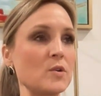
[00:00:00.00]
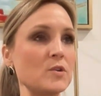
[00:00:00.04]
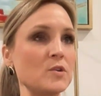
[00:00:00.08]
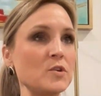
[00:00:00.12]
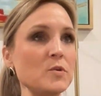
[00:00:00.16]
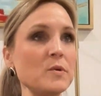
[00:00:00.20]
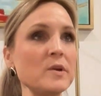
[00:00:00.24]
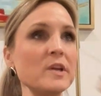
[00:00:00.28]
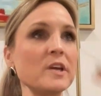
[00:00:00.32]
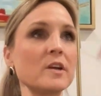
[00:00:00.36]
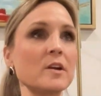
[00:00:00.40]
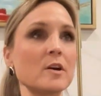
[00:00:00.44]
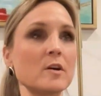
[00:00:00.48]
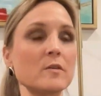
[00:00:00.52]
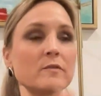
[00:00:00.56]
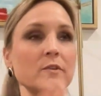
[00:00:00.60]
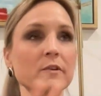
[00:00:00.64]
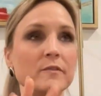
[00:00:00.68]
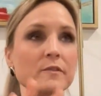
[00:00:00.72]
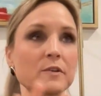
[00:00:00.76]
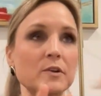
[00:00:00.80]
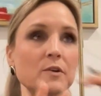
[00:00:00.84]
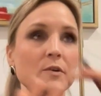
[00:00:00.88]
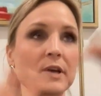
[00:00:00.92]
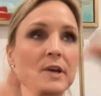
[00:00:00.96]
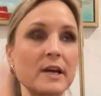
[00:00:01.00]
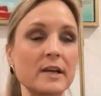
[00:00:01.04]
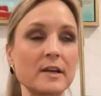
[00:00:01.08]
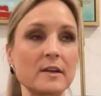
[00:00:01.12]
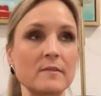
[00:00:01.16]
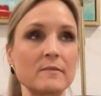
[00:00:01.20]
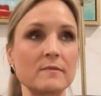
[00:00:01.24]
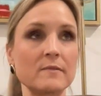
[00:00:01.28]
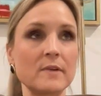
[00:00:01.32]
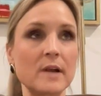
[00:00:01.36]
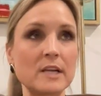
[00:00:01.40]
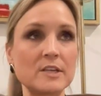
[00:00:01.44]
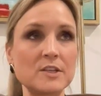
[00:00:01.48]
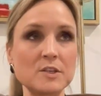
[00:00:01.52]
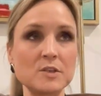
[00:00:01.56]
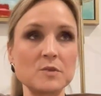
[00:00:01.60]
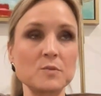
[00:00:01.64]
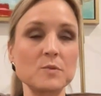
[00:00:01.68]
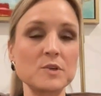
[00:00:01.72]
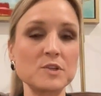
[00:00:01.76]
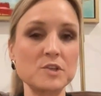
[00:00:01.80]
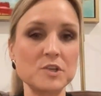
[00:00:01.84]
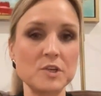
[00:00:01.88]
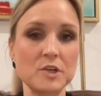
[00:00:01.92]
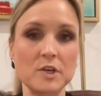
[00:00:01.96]
doing an overview I
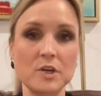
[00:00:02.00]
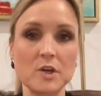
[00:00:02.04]
just want you